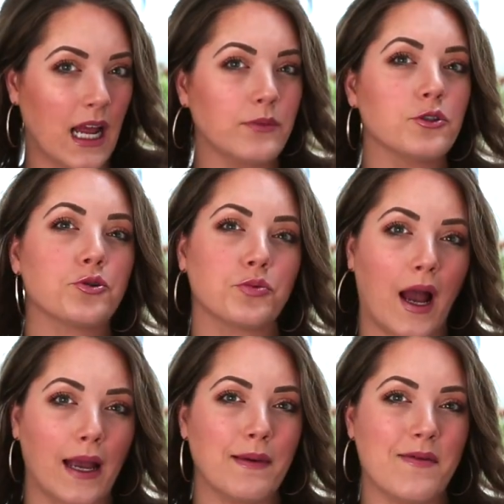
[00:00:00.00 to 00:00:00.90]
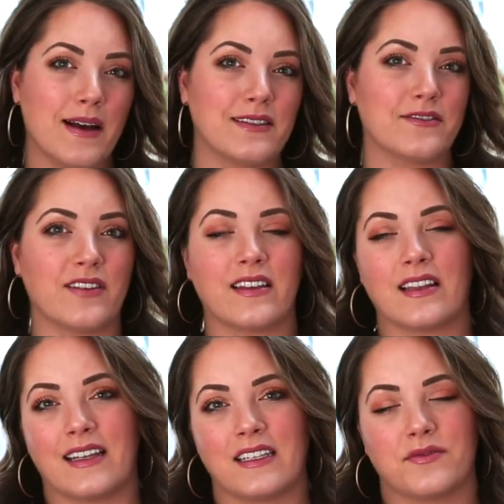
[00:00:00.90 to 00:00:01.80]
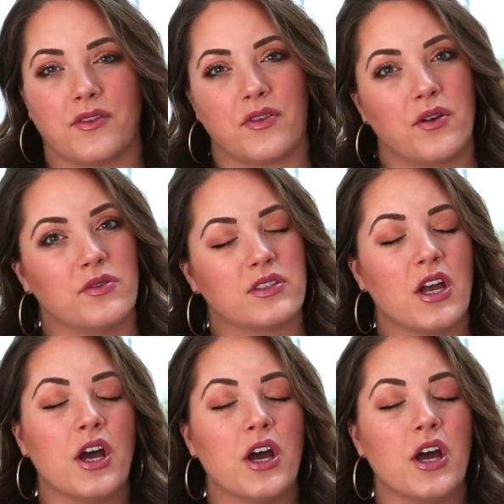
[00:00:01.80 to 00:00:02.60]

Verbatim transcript: I will try my best to find the links for those.